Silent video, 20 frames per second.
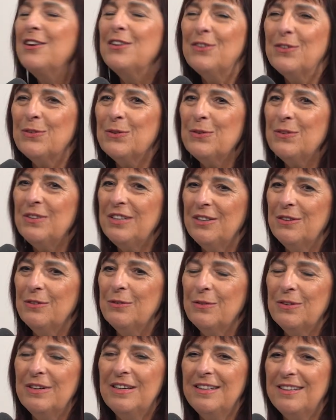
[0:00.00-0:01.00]
So,
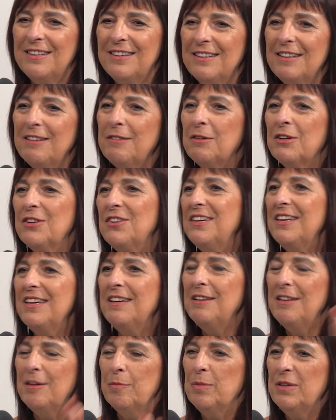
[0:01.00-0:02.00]
and it's because
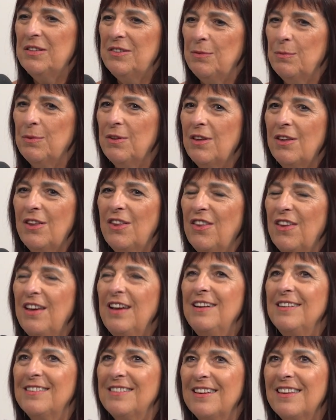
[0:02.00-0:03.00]
you're busy with other
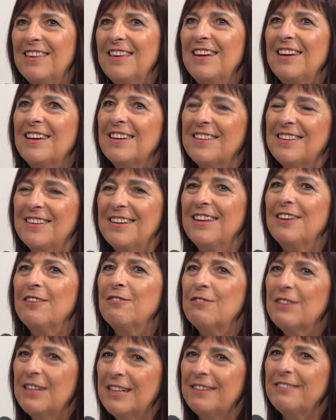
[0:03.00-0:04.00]
things. I think it's like,
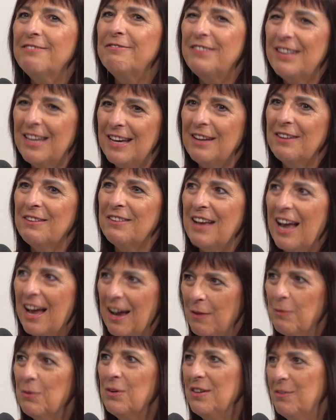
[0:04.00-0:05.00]
right,
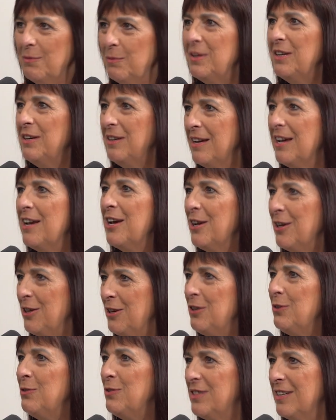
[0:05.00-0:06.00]
how can we
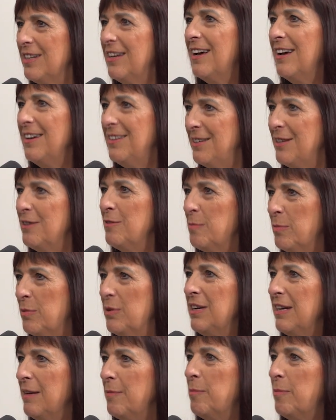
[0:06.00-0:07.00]
utilize it and
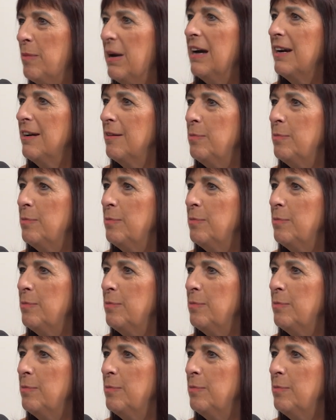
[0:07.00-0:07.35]
bring it back?